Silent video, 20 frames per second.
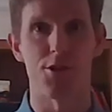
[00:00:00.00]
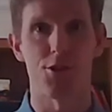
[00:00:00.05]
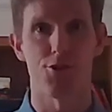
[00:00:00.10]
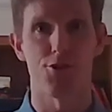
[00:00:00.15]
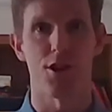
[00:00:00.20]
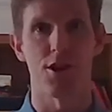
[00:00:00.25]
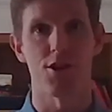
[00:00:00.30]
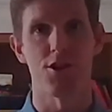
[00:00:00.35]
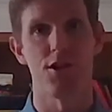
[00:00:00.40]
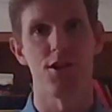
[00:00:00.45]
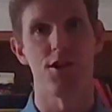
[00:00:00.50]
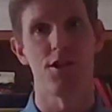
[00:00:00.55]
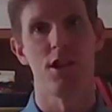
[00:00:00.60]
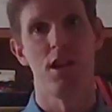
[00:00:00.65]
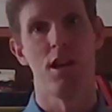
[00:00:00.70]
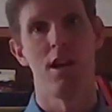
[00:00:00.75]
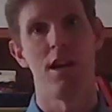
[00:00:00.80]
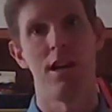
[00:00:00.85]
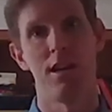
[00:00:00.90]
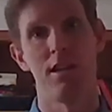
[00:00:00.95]
structures,
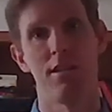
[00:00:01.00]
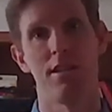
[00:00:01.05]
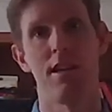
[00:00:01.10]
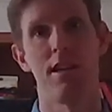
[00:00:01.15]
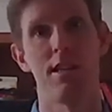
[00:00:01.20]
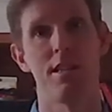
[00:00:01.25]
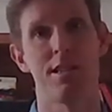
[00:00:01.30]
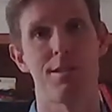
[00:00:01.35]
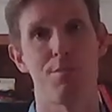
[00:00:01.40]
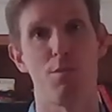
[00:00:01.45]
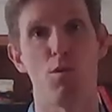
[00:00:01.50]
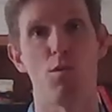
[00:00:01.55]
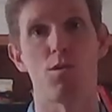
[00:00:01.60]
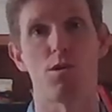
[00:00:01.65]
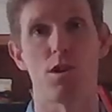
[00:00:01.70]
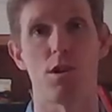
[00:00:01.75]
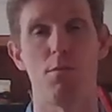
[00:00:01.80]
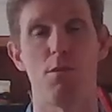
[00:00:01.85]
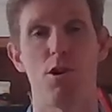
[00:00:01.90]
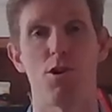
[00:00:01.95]
and indeed sports
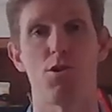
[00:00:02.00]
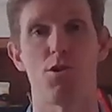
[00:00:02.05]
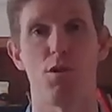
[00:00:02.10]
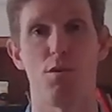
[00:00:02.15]
commercial